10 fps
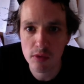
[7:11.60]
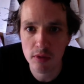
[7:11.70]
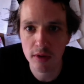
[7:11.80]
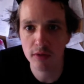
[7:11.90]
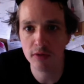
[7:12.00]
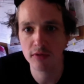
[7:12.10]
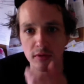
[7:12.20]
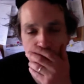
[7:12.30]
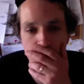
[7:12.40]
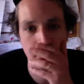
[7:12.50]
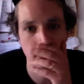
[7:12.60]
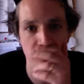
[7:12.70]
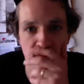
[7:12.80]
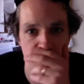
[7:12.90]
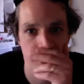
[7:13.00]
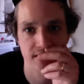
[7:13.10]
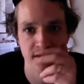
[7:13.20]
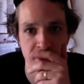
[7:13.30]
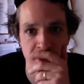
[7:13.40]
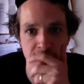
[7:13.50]
I also don't know how I've managed to
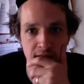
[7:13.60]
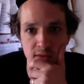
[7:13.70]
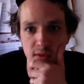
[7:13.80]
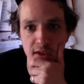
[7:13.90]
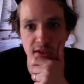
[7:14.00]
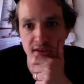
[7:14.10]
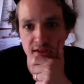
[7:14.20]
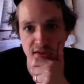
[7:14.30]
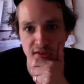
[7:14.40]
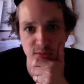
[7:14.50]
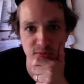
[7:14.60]
sign in twice. That's just